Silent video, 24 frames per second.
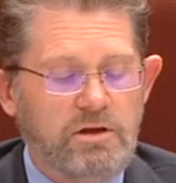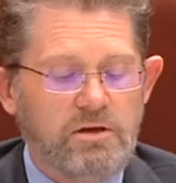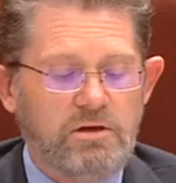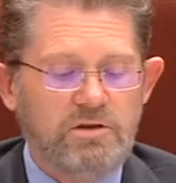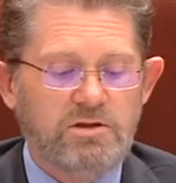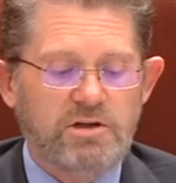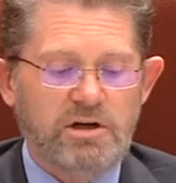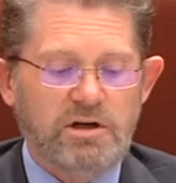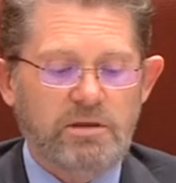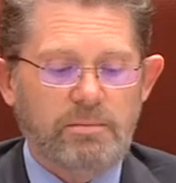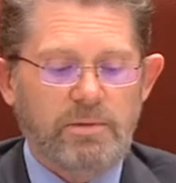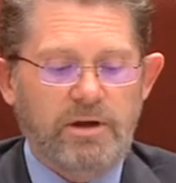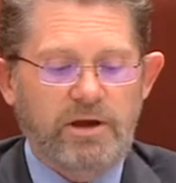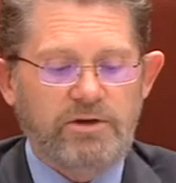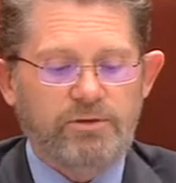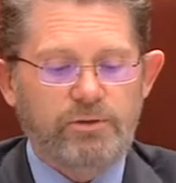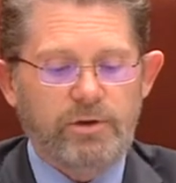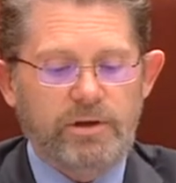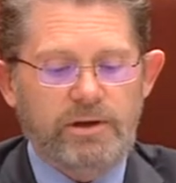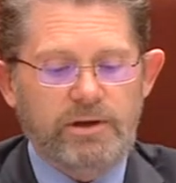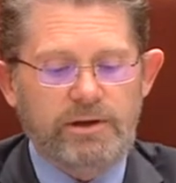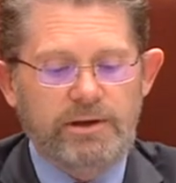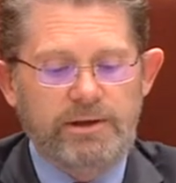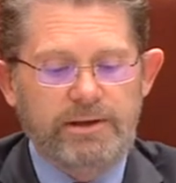you, Senator
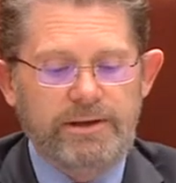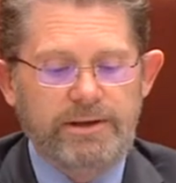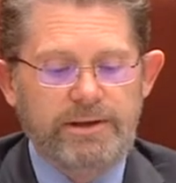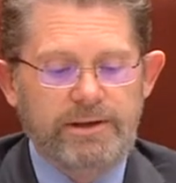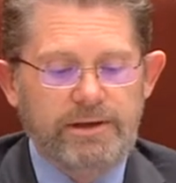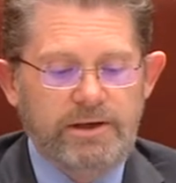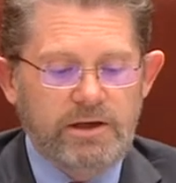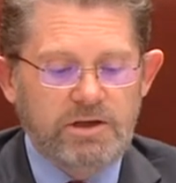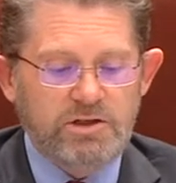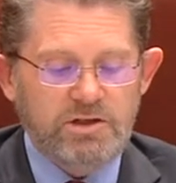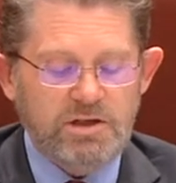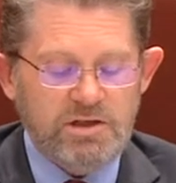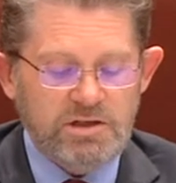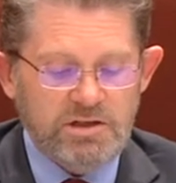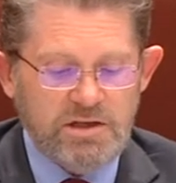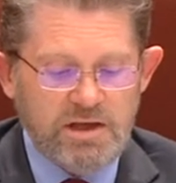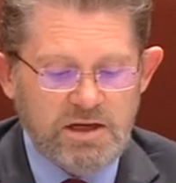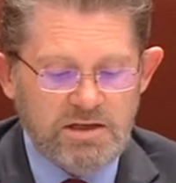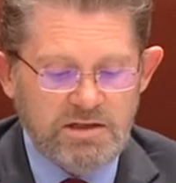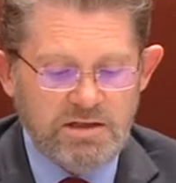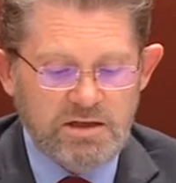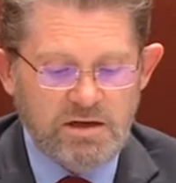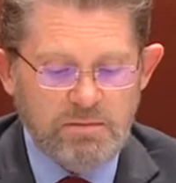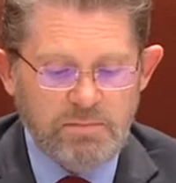Patrick. Just
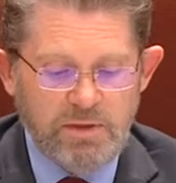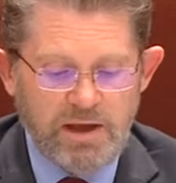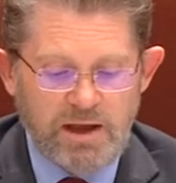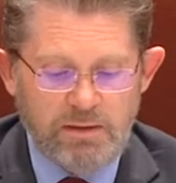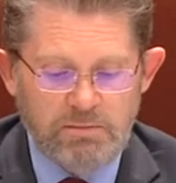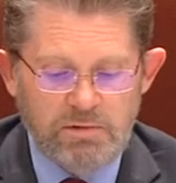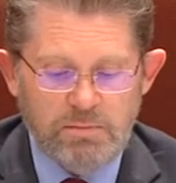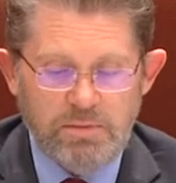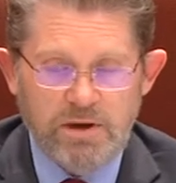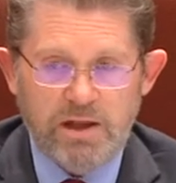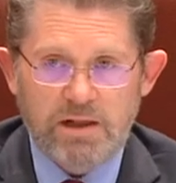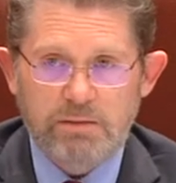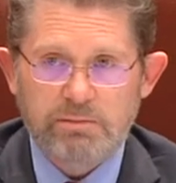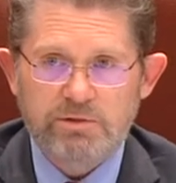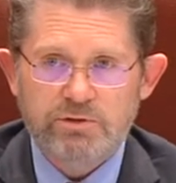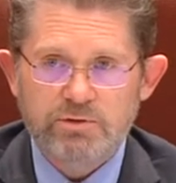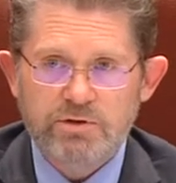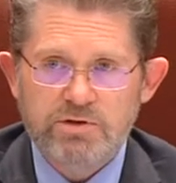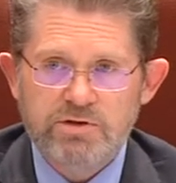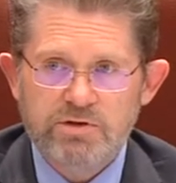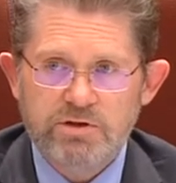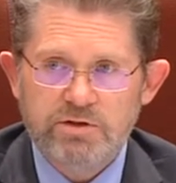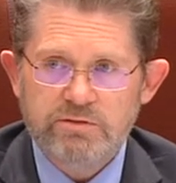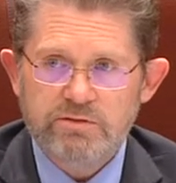as the Department of
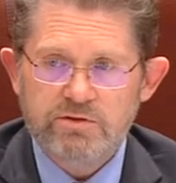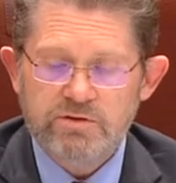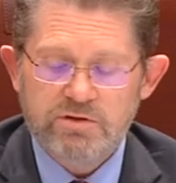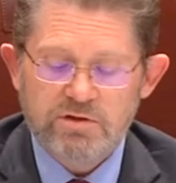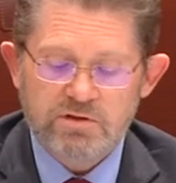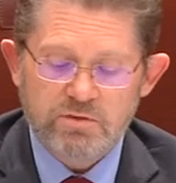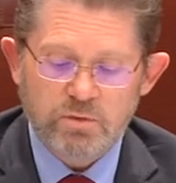Parliamentary Services